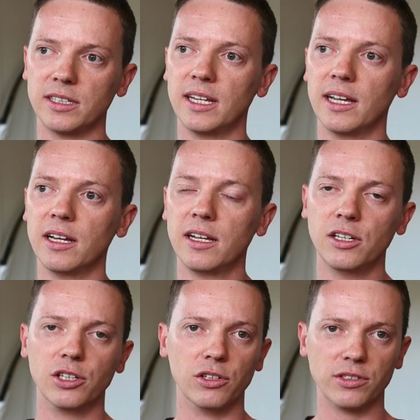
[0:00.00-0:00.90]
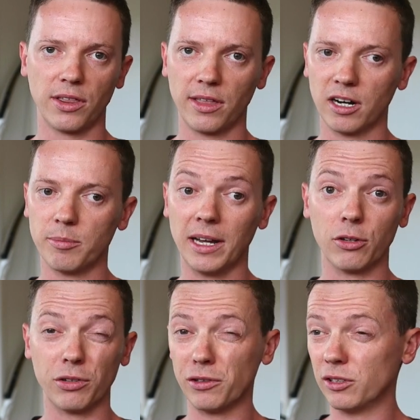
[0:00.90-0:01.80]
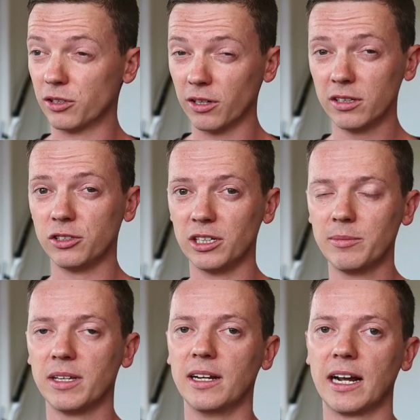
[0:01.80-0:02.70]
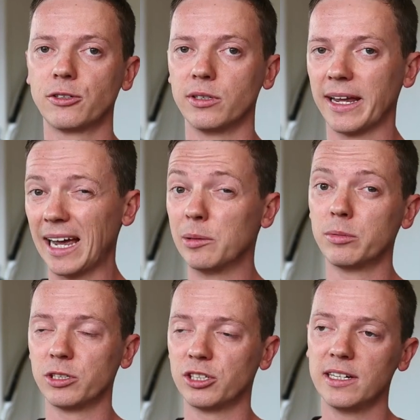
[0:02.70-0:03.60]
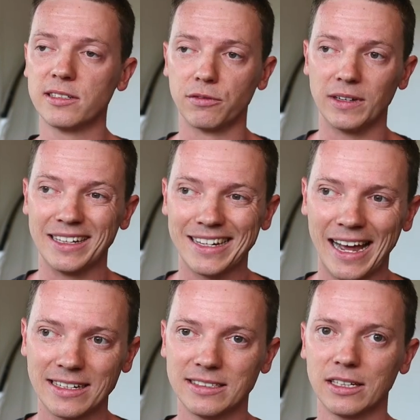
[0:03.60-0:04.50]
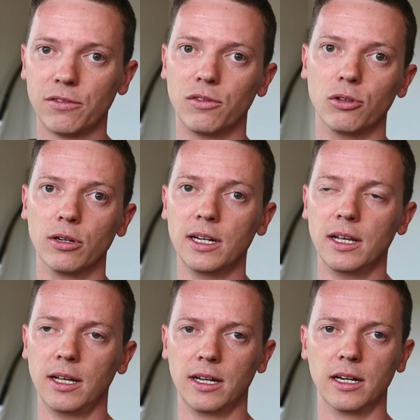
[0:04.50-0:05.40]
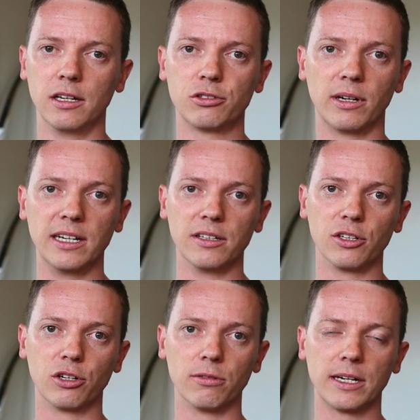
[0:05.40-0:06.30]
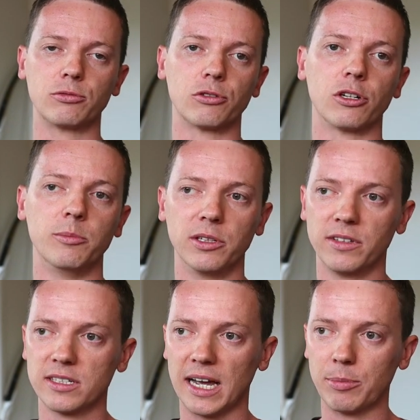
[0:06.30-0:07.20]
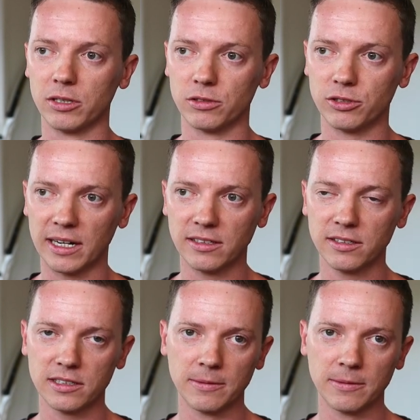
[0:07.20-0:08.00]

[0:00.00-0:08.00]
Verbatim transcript: there. You can use a TheraBand or if you go to the gym, then actual cable machines are fantastic for uh, training the correct recruitment of the scapular retractors.